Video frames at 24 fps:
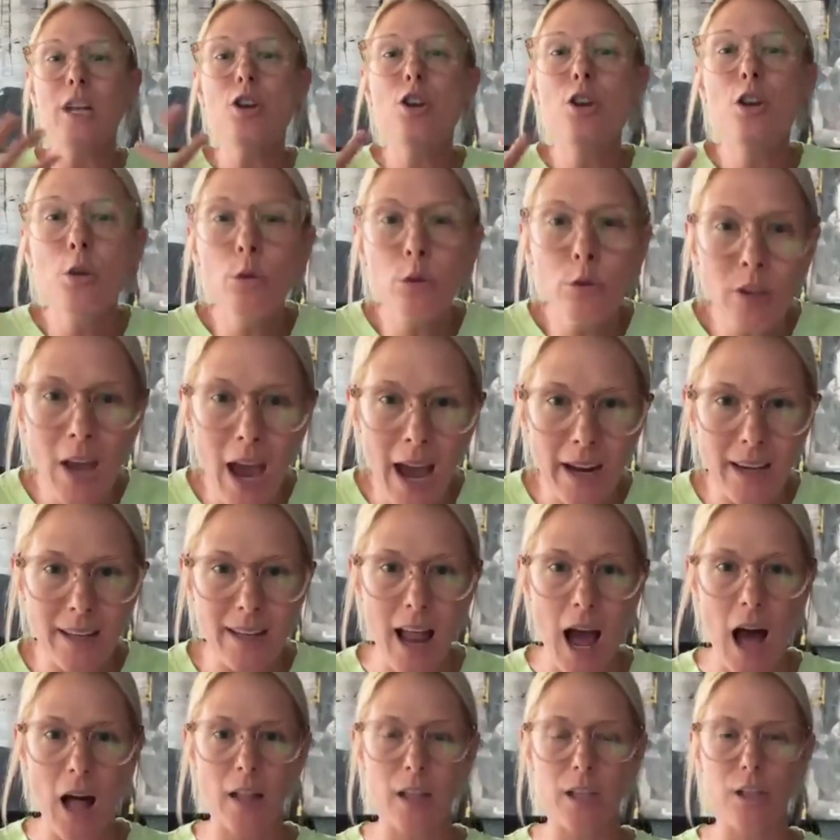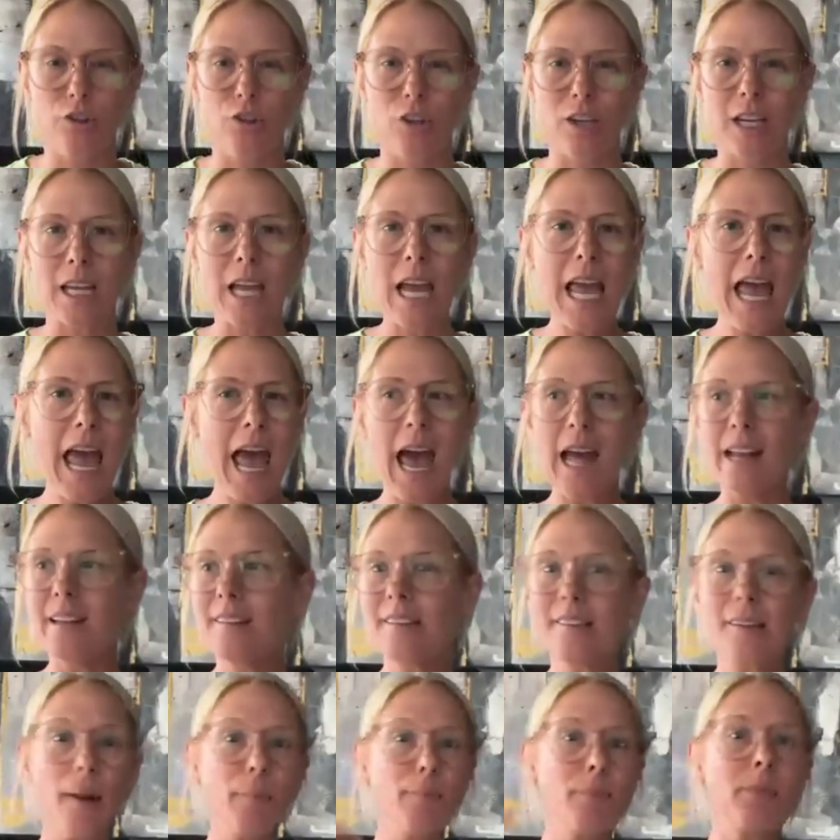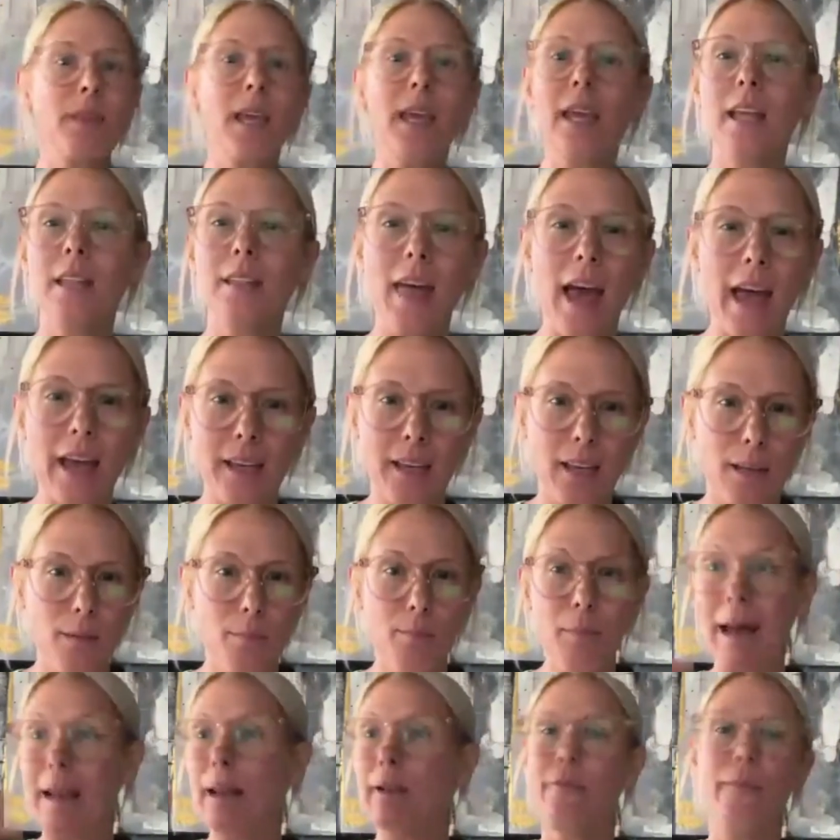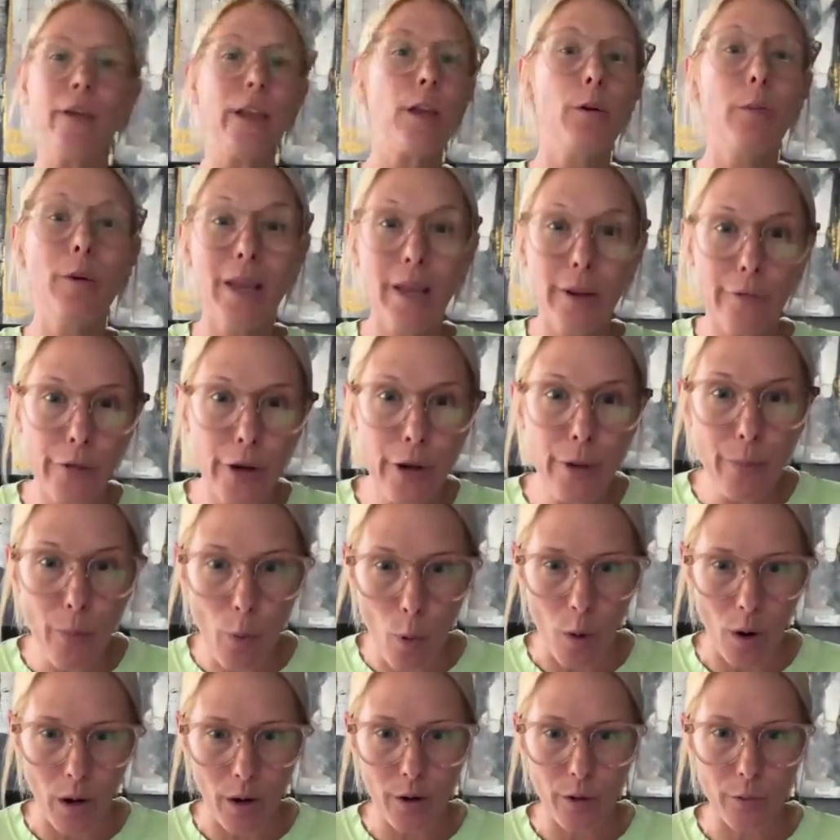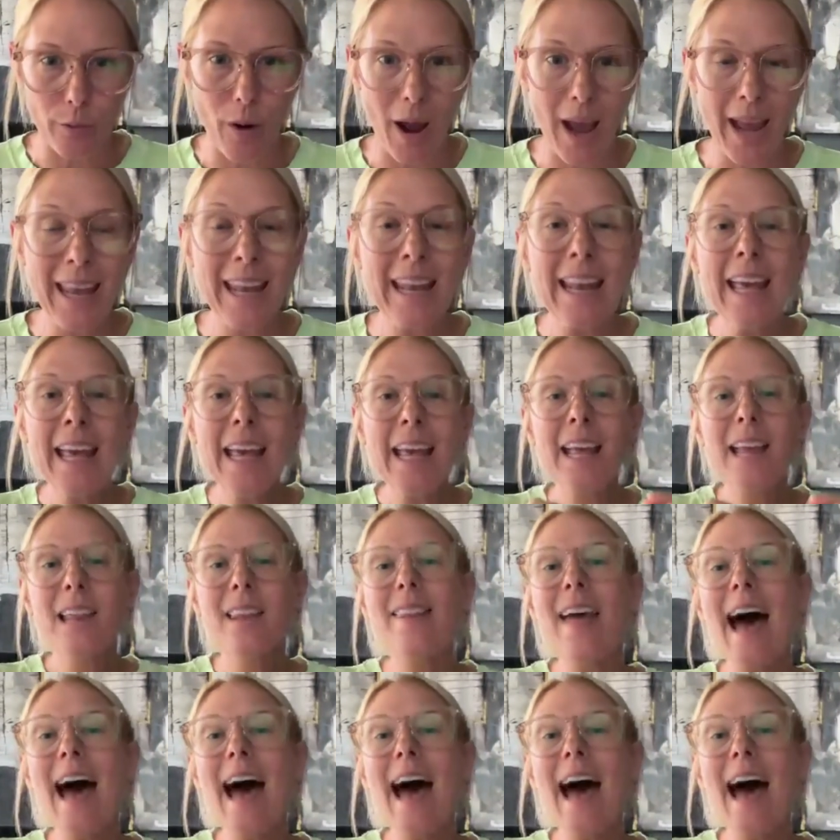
a new technology and something that can benefit you even more, right?